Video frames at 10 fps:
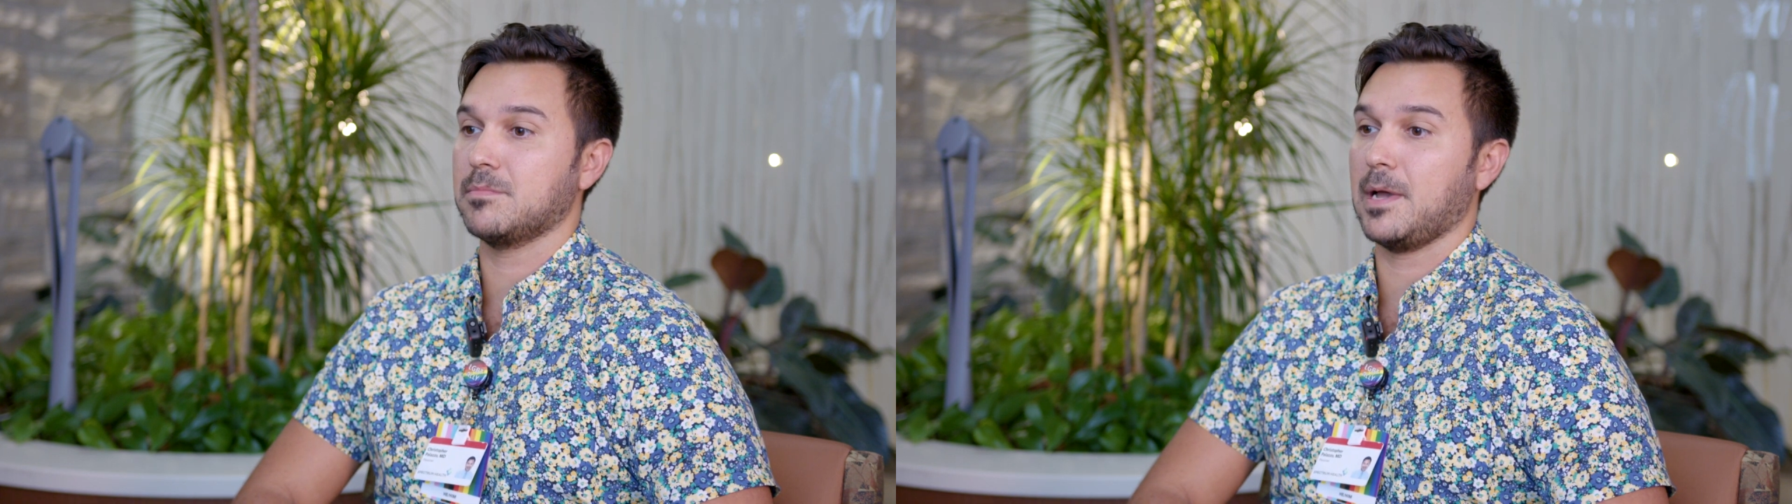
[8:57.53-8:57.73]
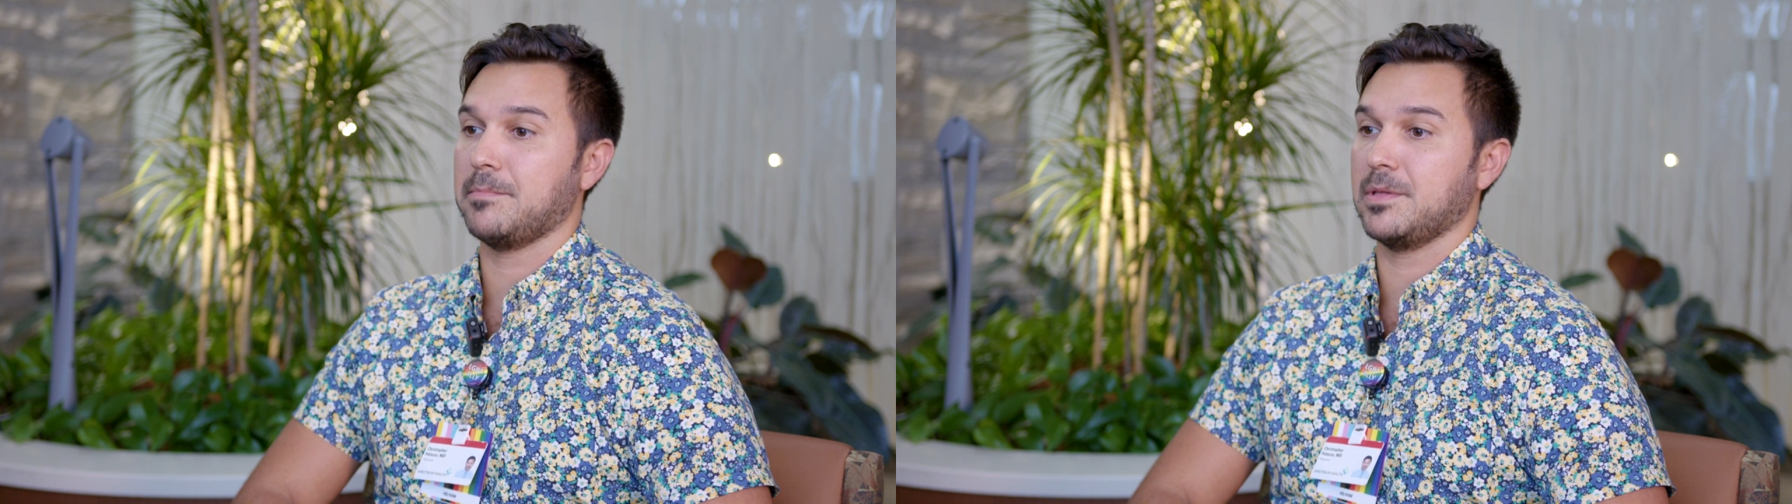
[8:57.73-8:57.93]

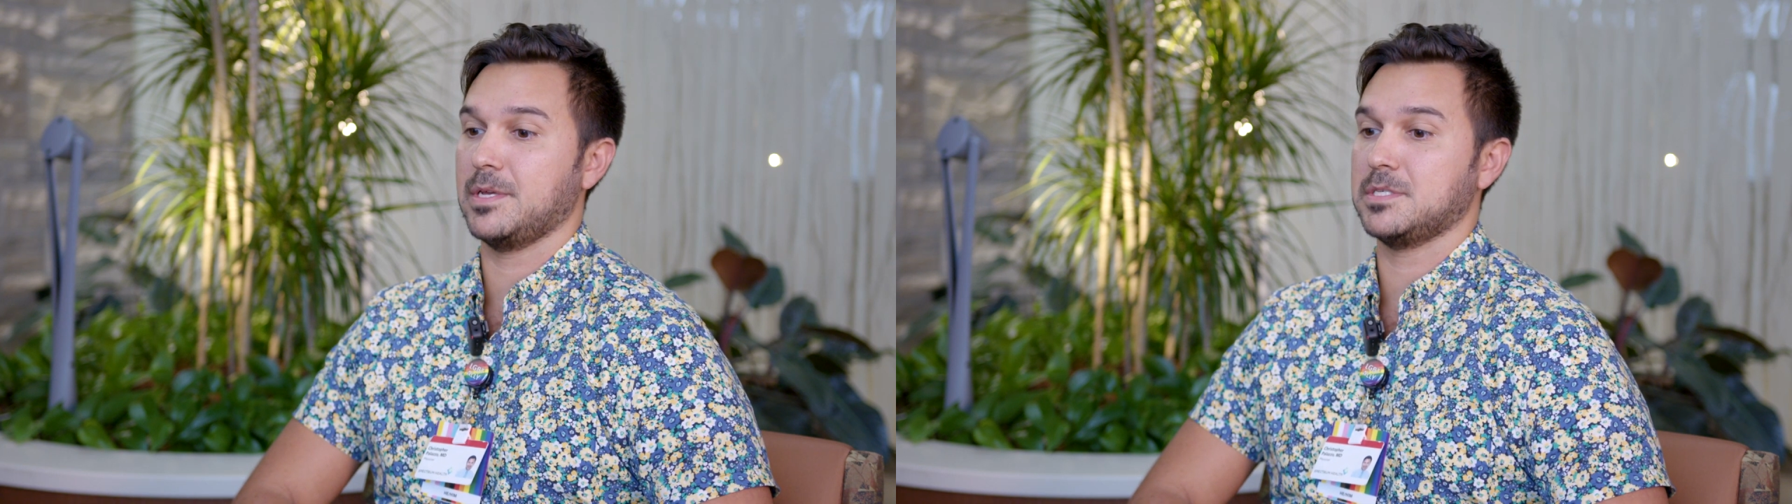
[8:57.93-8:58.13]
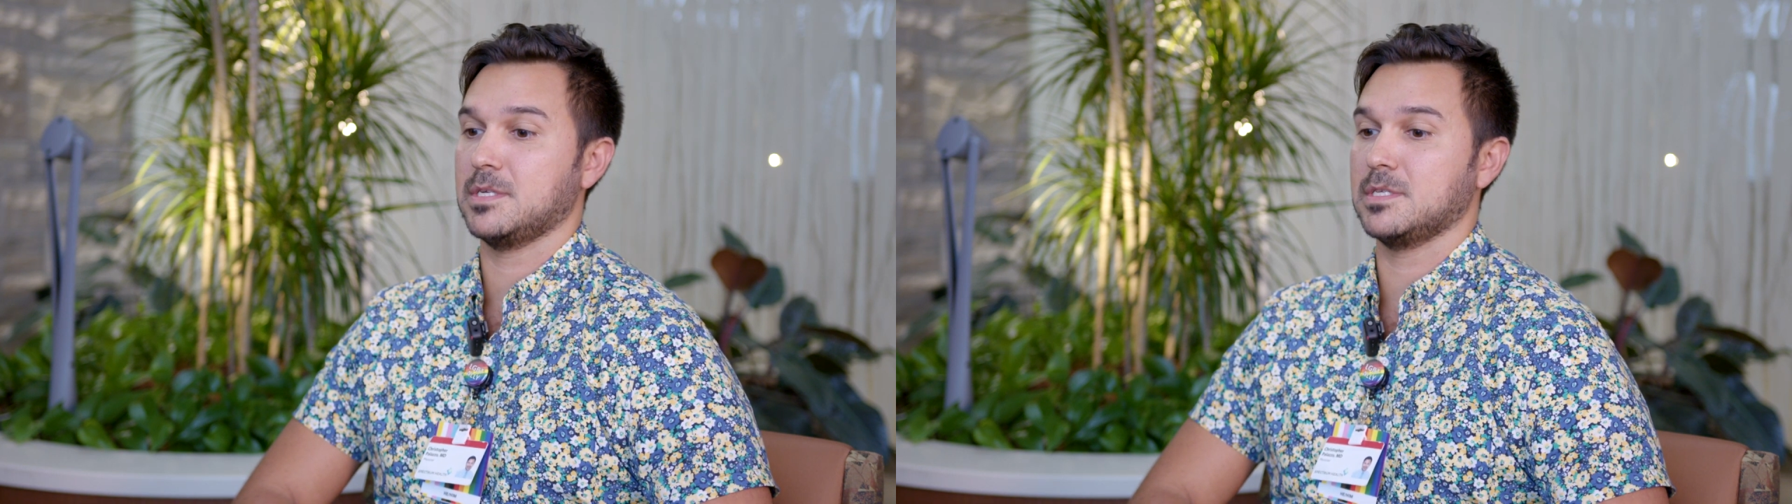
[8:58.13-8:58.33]

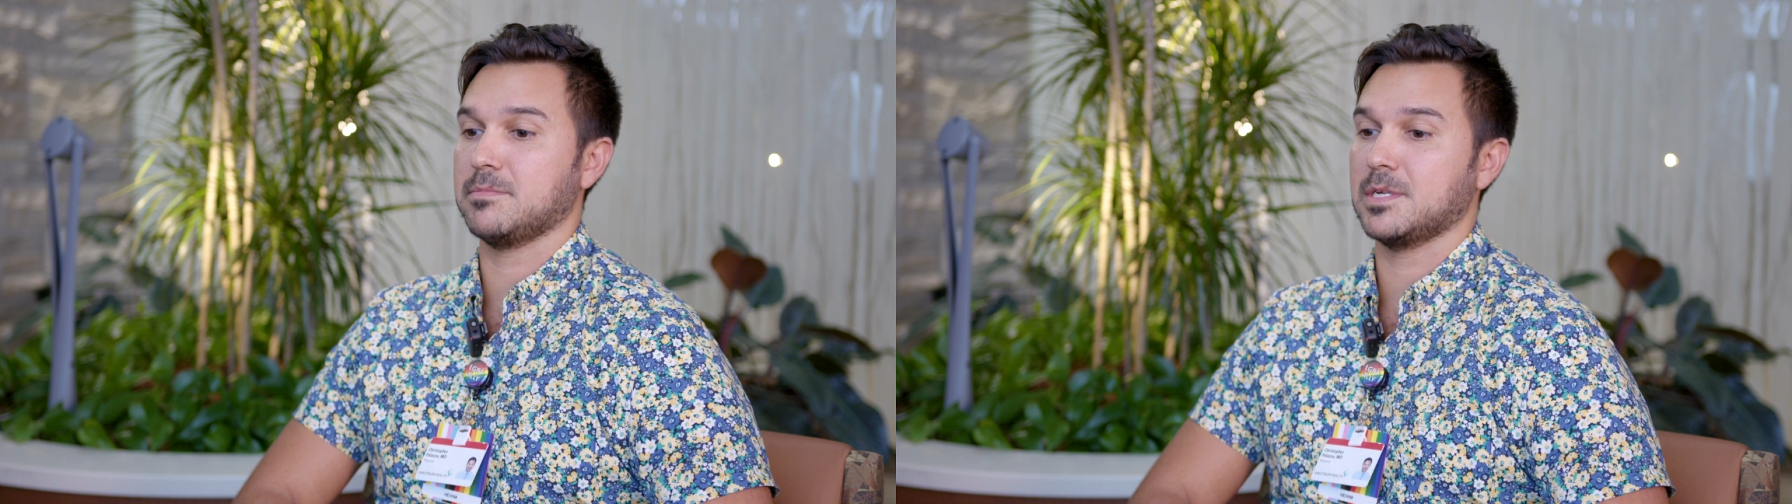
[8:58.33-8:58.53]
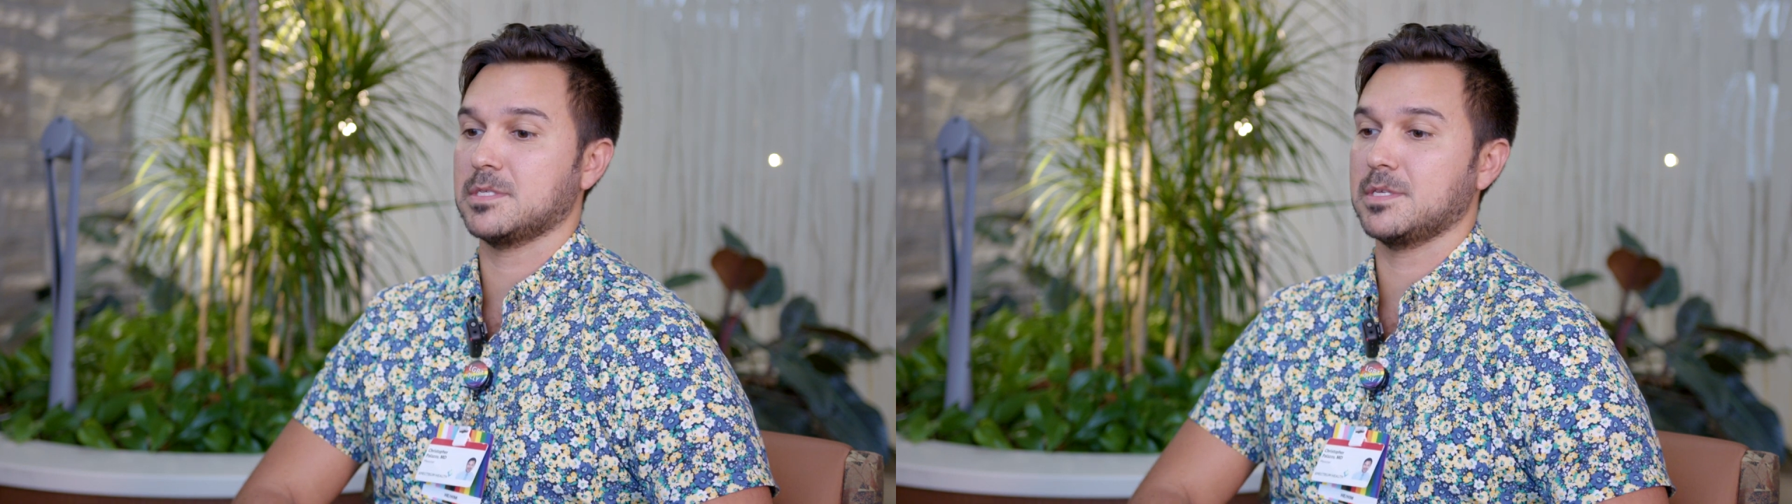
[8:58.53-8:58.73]
population,
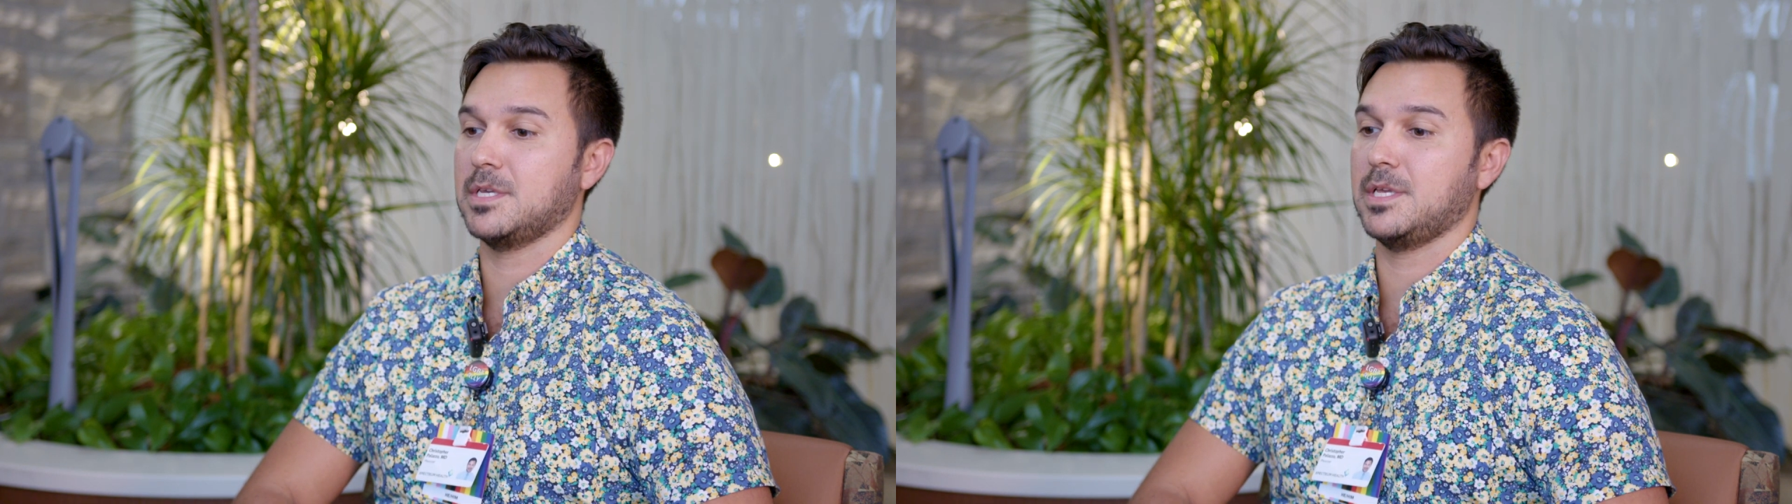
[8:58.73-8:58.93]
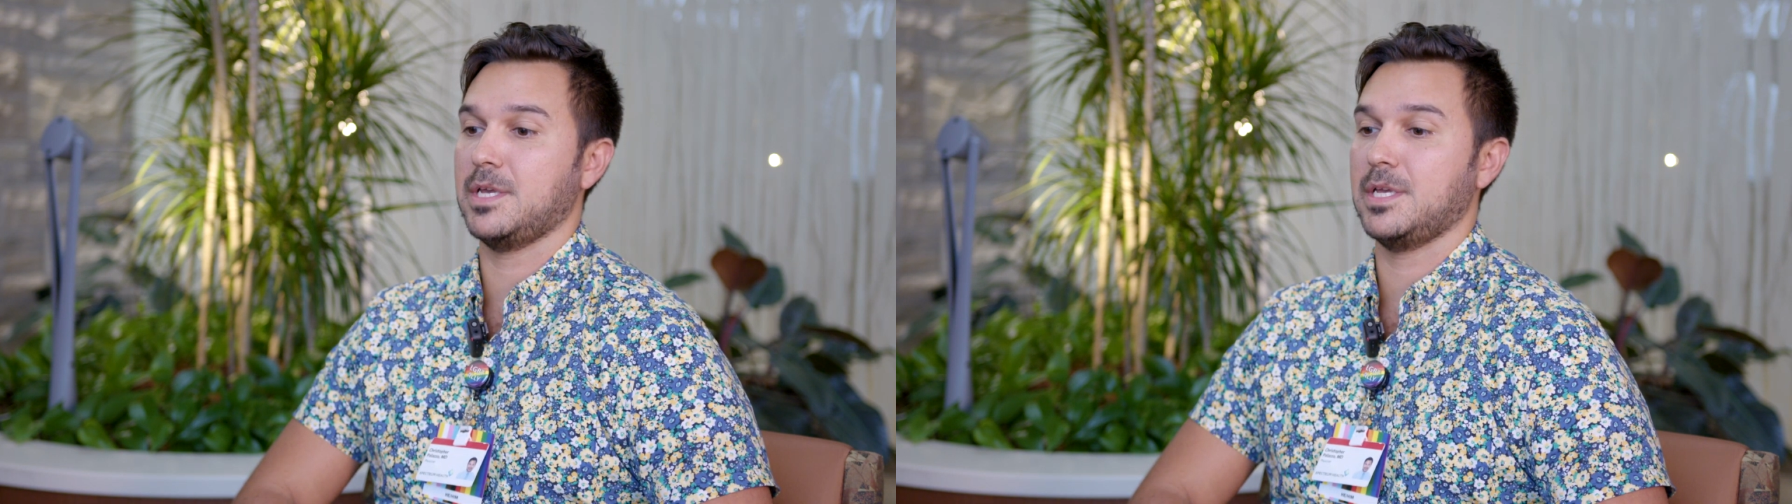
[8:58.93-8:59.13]
especially
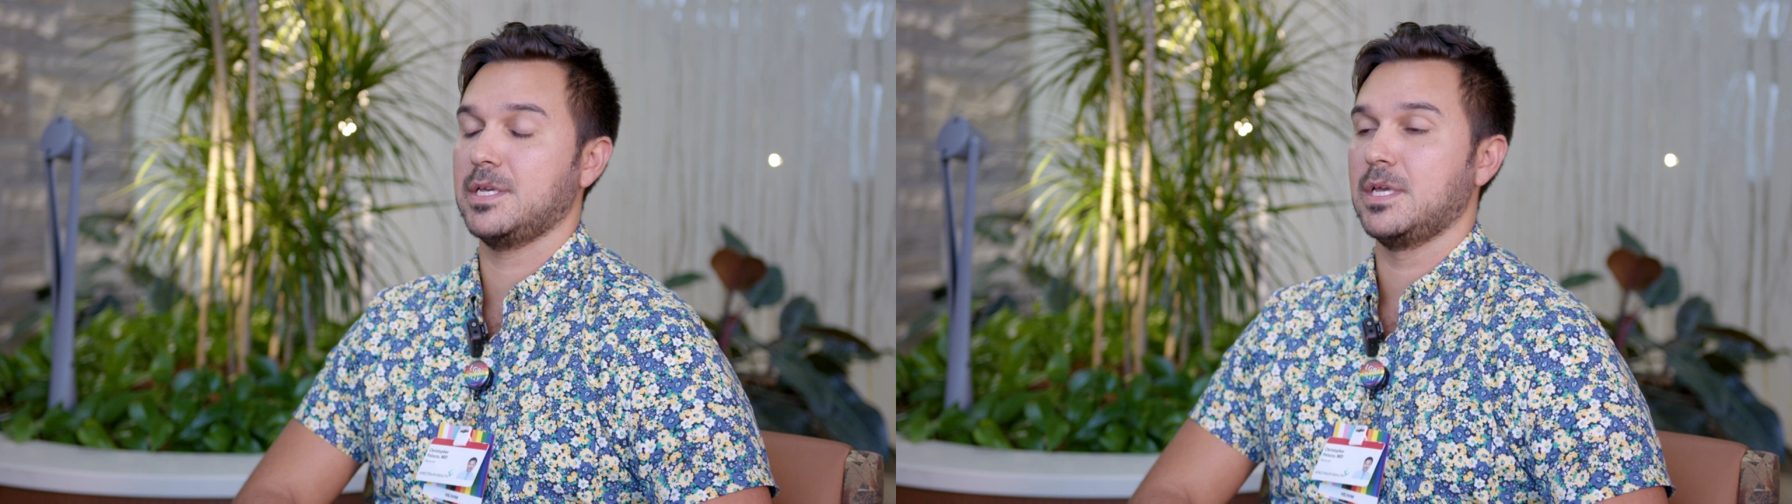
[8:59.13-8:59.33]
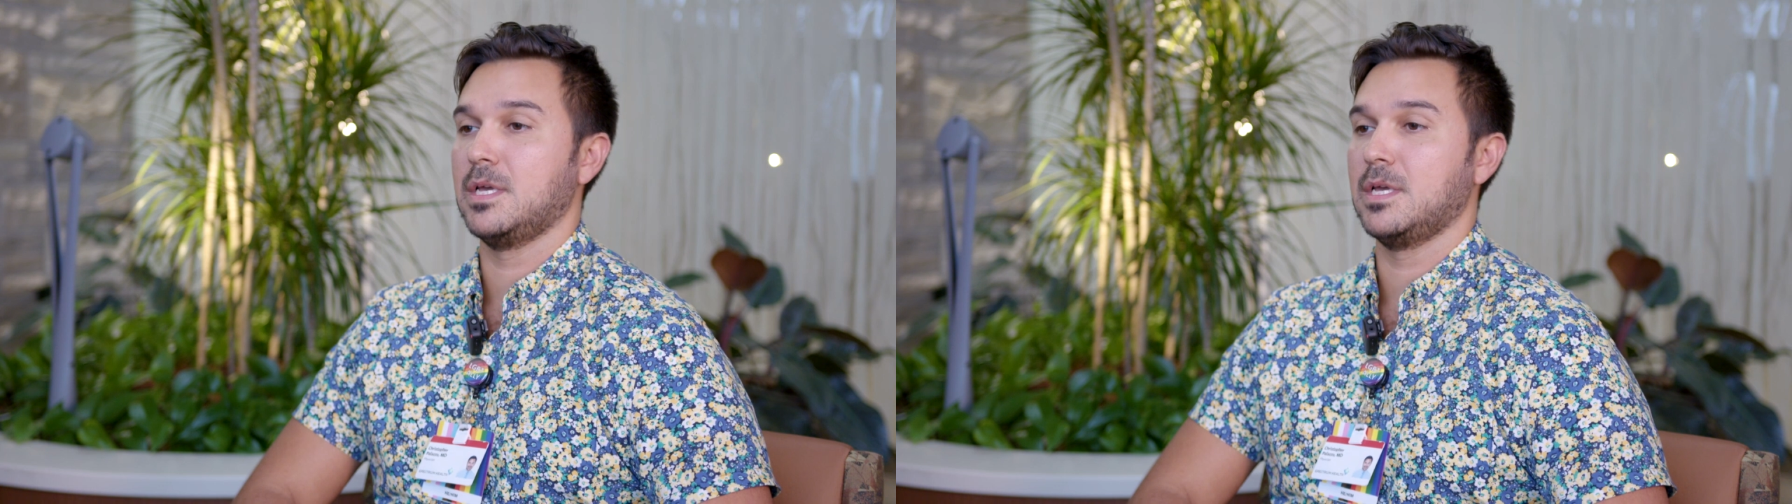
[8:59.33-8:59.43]
in a